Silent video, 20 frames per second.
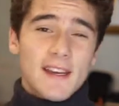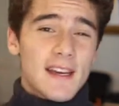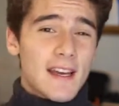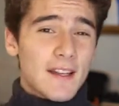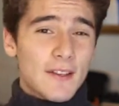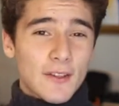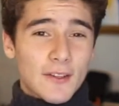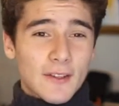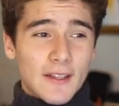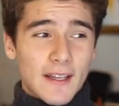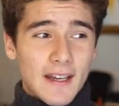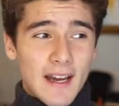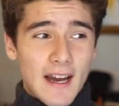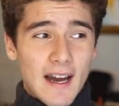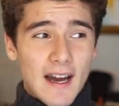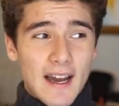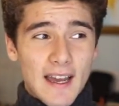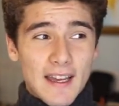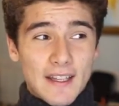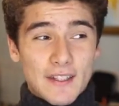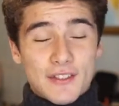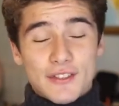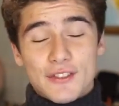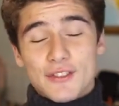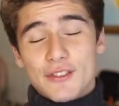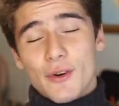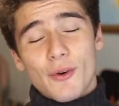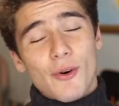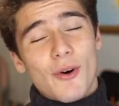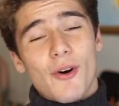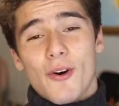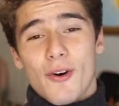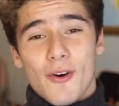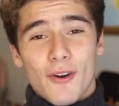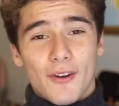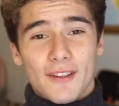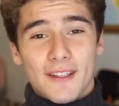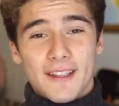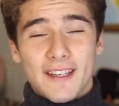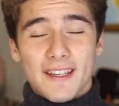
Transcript: And look, like, it's so hard.